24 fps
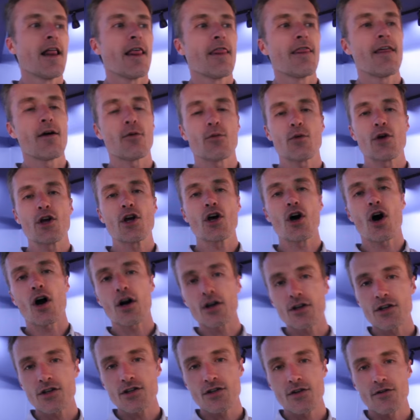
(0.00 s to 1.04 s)
that
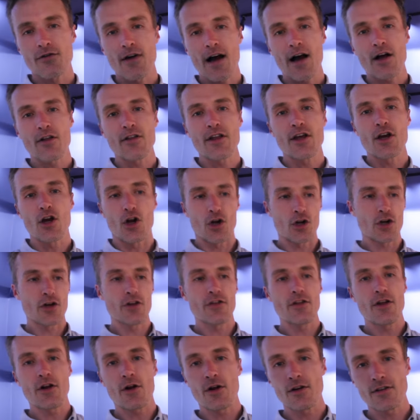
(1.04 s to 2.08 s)
regardless of how they
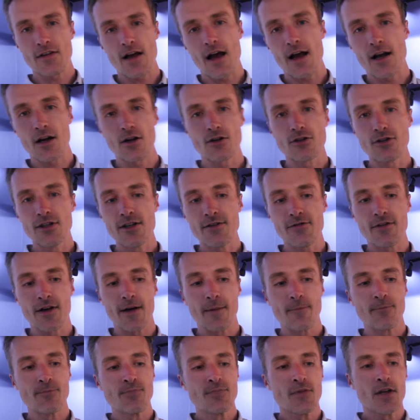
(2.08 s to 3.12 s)
earn their entire
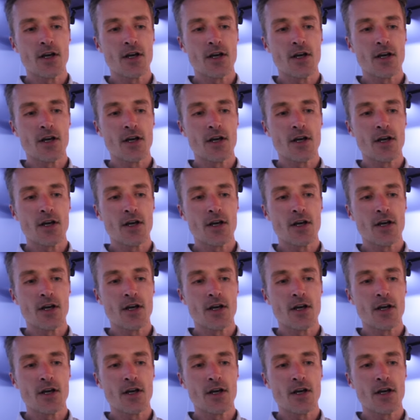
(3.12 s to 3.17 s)
living,